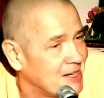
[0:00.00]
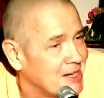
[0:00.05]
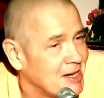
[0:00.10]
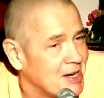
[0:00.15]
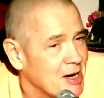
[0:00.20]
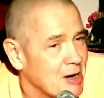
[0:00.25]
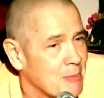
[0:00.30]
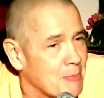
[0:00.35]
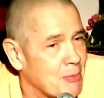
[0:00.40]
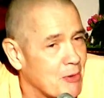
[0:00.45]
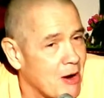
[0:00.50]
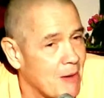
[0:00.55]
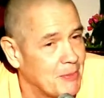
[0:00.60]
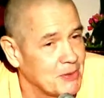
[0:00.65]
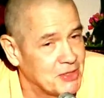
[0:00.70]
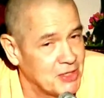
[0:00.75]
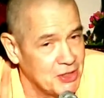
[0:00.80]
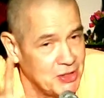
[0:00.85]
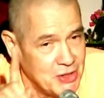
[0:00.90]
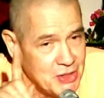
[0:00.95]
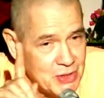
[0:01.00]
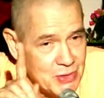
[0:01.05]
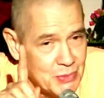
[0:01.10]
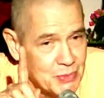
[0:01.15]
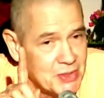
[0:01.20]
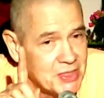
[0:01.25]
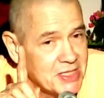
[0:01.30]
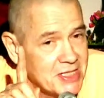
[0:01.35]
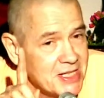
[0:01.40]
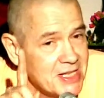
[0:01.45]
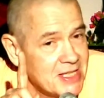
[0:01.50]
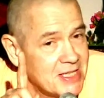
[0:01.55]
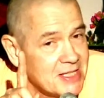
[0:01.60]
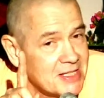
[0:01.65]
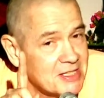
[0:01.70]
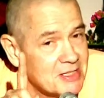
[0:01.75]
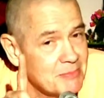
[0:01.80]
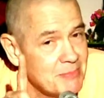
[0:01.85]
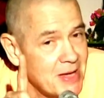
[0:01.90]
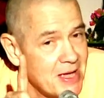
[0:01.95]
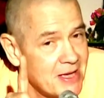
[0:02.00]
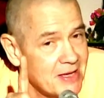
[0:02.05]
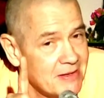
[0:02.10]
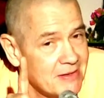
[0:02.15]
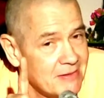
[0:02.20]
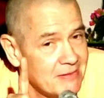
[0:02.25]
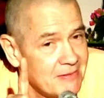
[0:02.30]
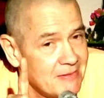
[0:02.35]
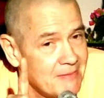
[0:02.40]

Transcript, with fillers: And Prabhupada said, Do you see this man?